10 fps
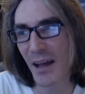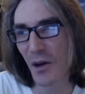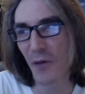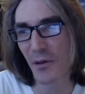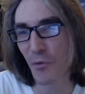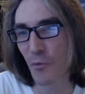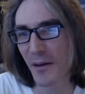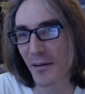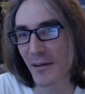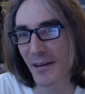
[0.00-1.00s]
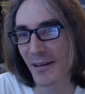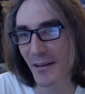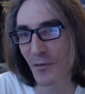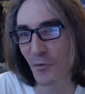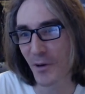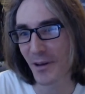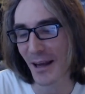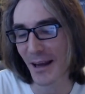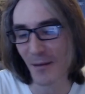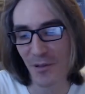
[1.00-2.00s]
Yeah, no, it's weird. It's weird.